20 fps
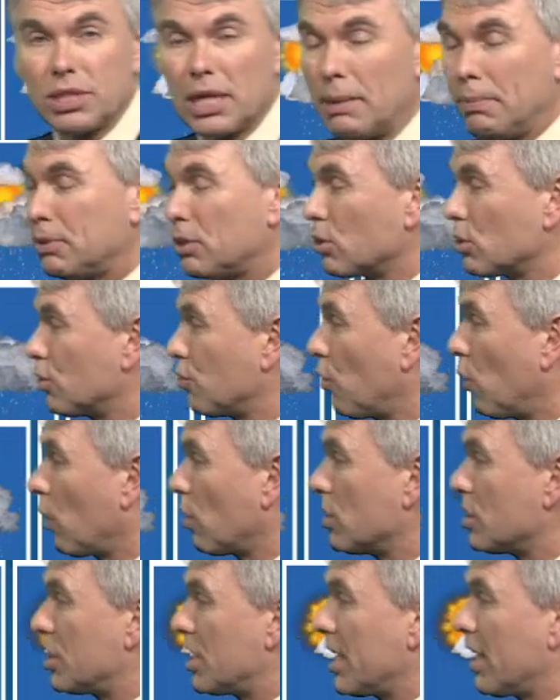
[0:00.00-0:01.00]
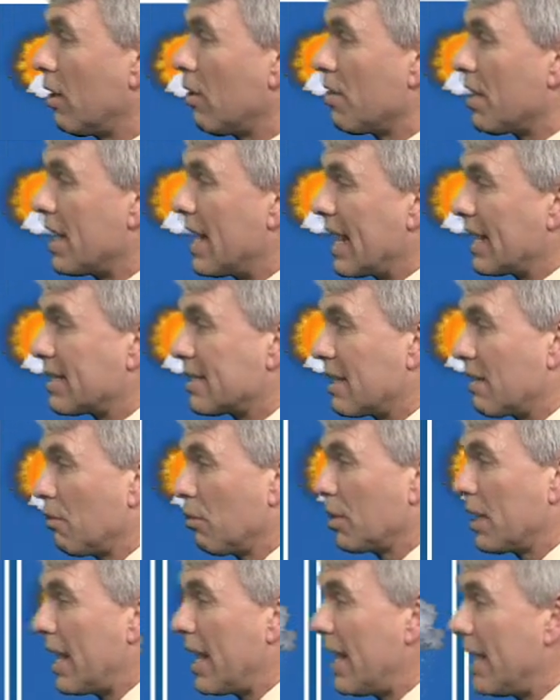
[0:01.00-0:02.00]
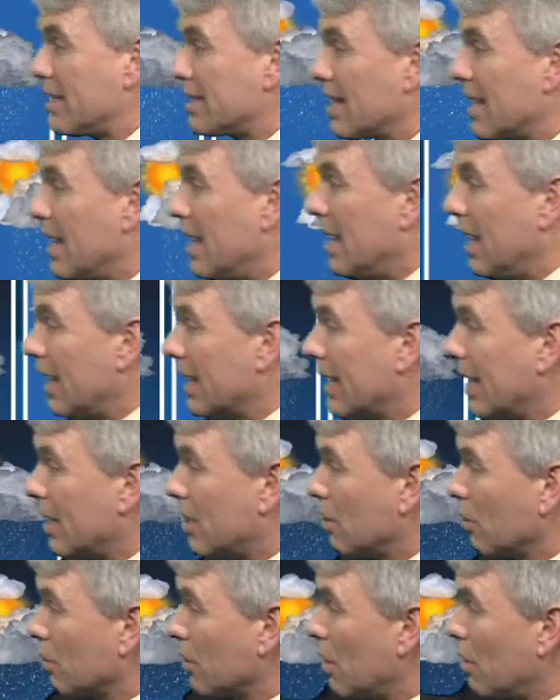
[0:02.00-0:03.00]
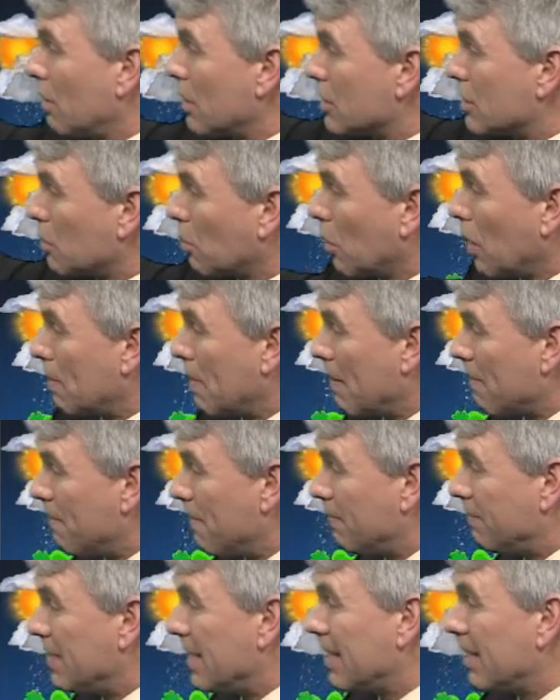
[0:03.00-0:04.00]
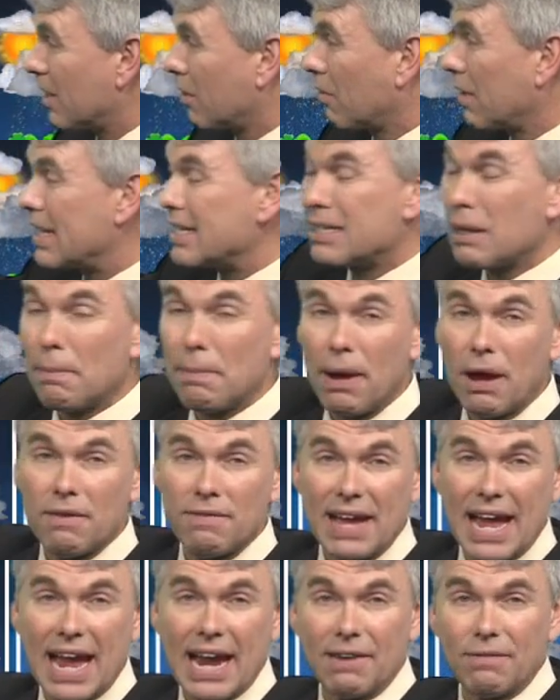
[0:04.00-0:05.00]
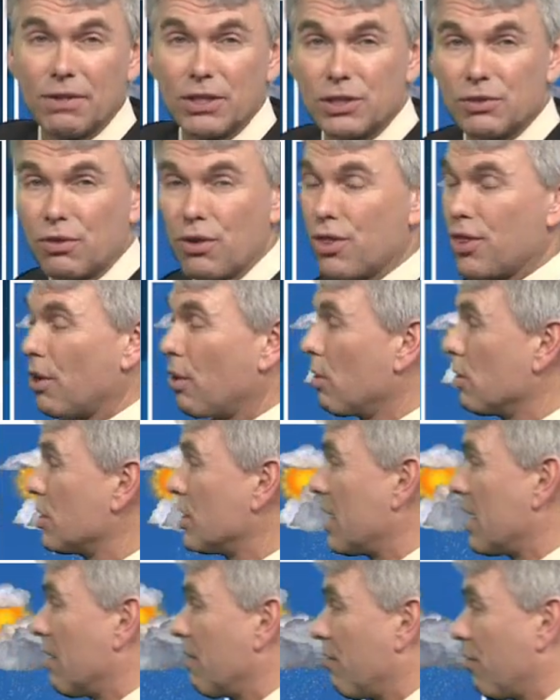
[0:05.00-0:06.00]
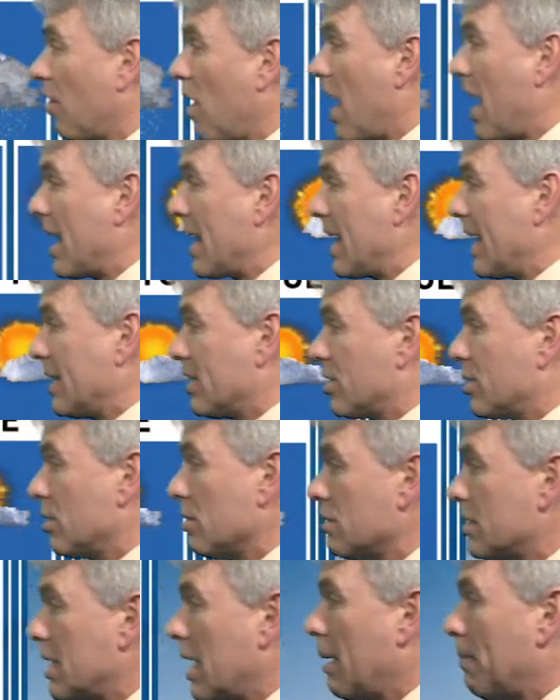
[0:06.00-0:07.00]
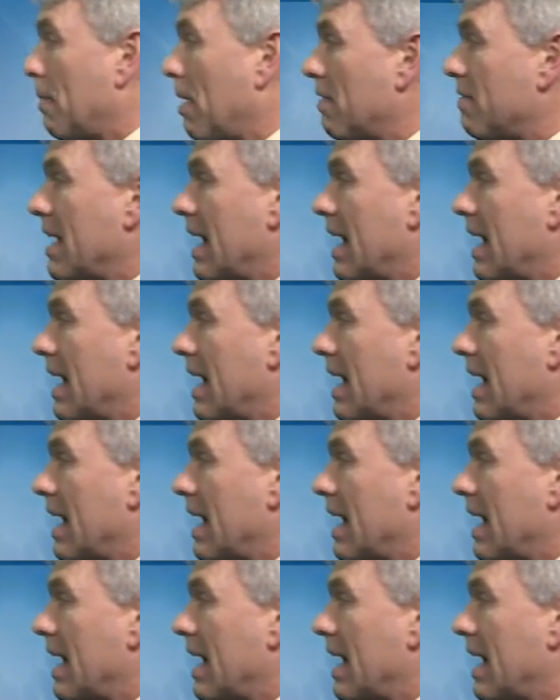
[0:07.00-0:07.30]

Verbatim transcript: temperatures for us here the next several days. Again, you'll notice we're about 15 degrees above average for Thursday and Friday and still stay above